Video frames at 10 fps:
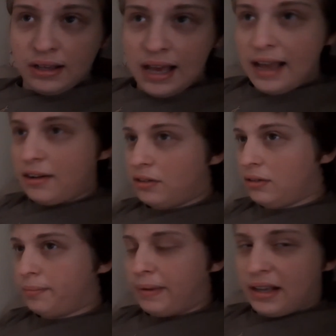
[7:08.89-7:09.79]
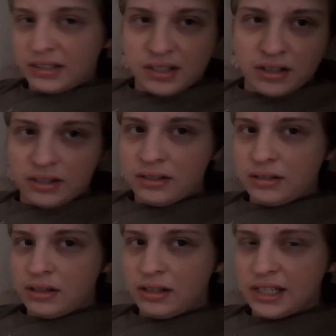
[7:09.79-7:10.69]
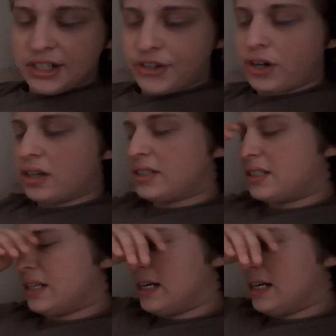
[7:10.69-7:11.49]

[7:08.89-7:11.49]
Gale, because of the distrust,